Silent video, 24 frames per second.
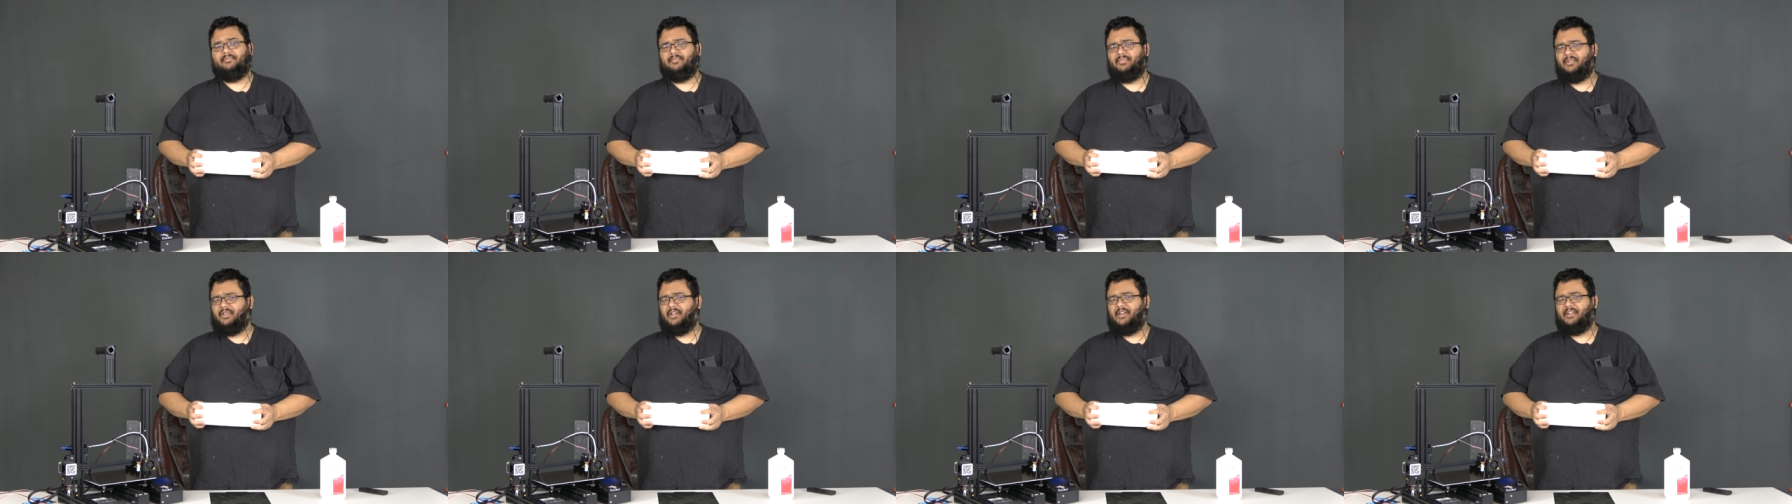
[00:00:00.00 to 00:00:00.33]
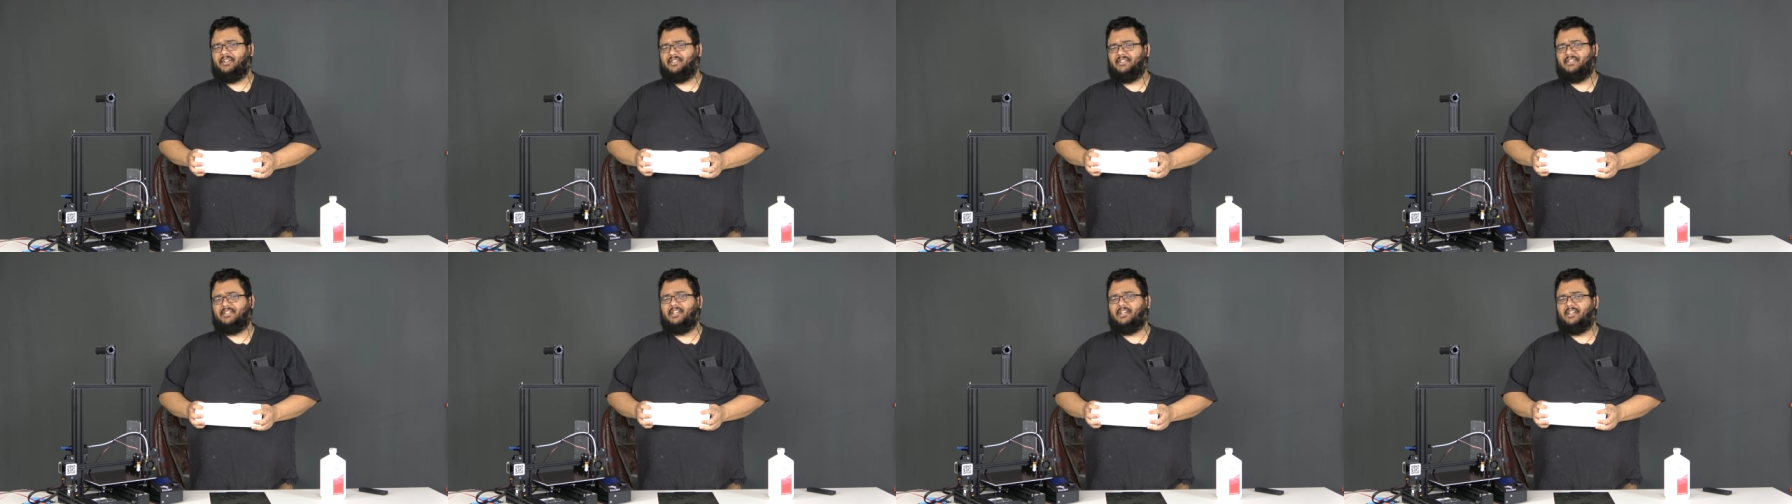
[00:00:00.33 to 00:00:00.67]

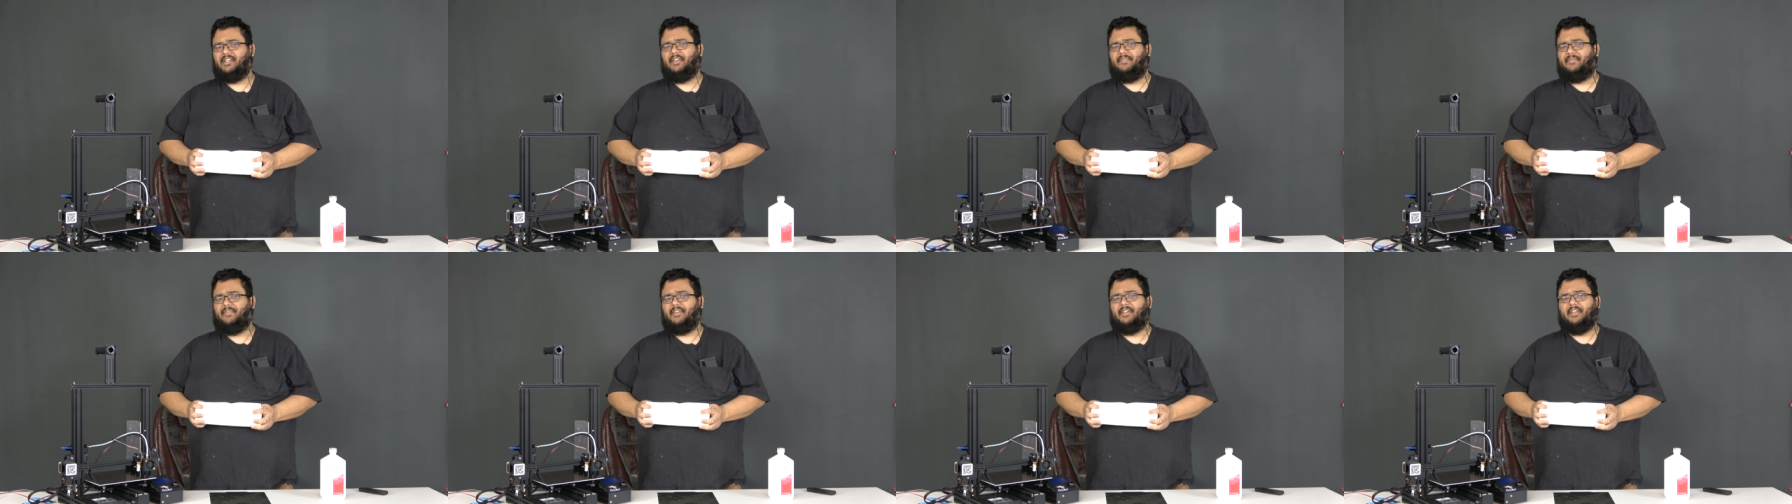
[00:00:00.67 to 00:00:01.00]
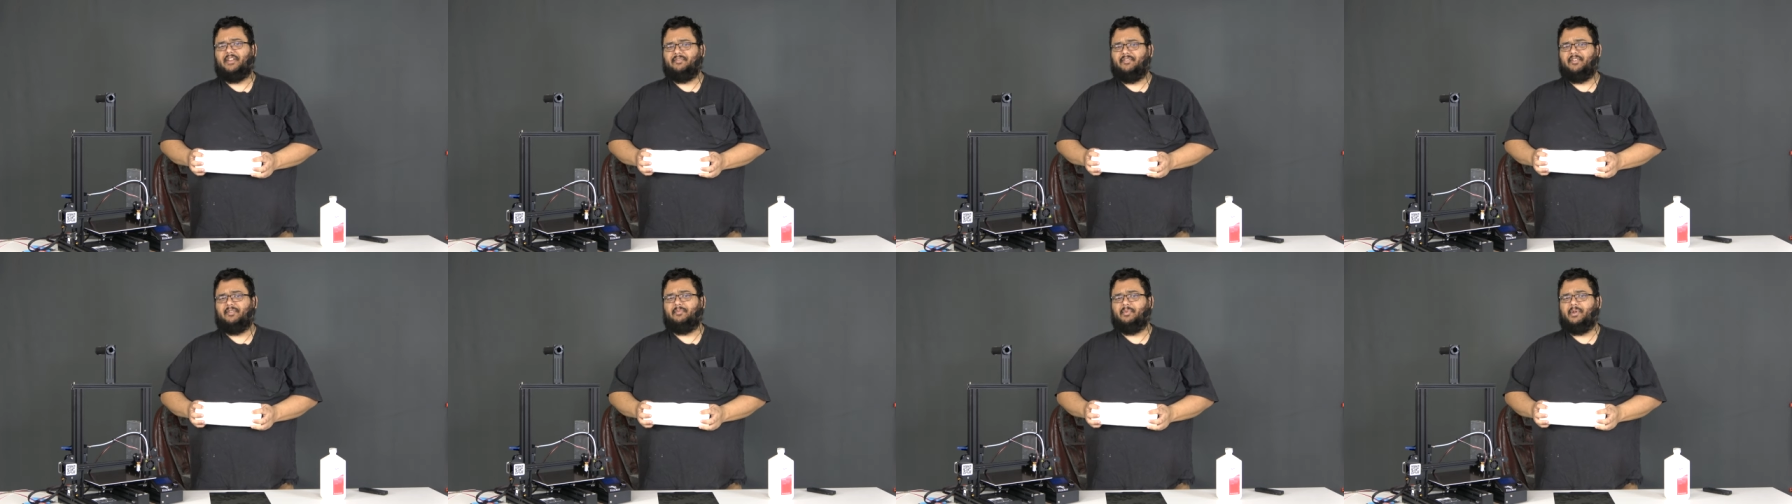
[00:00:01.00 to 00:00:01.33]
but
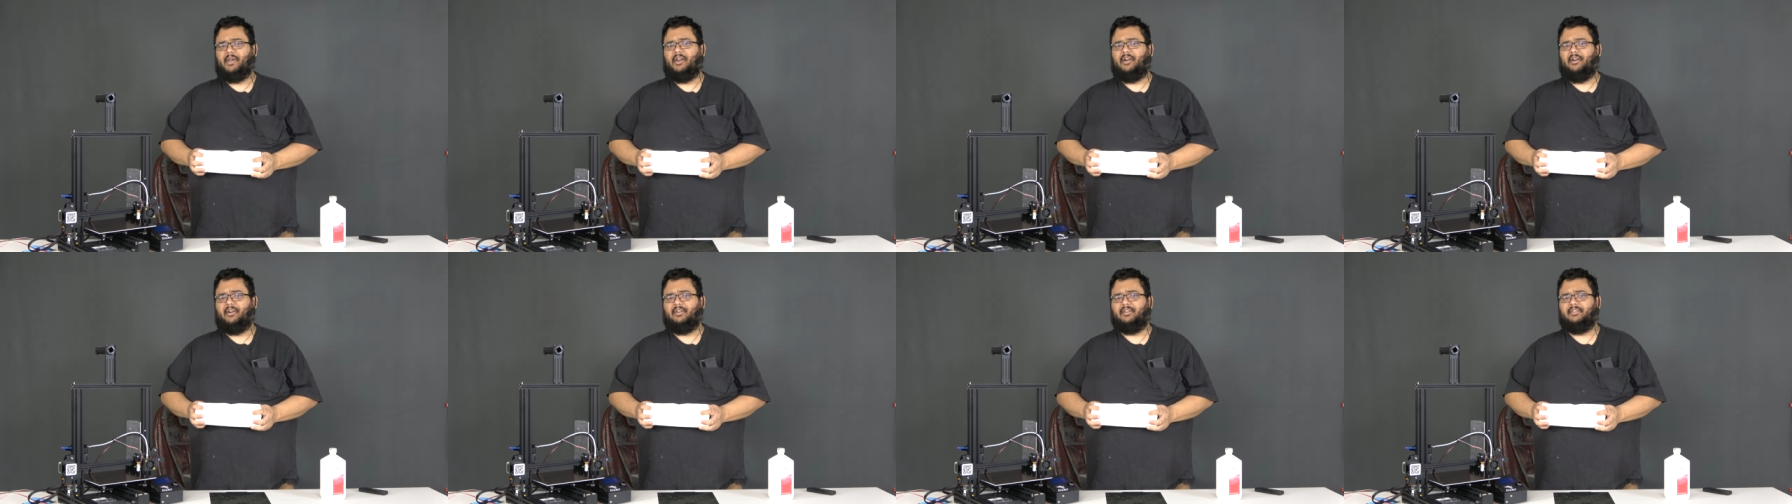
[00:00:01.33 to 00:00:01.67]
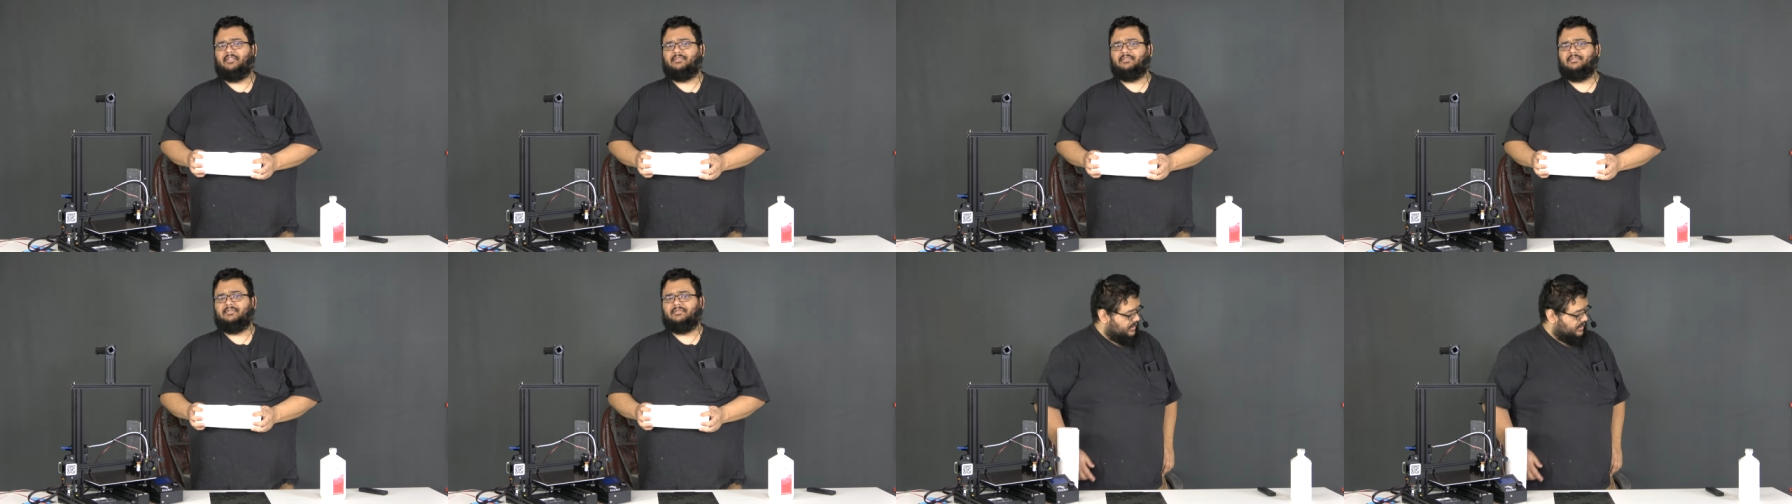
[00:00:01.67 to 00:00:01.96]
significantly better.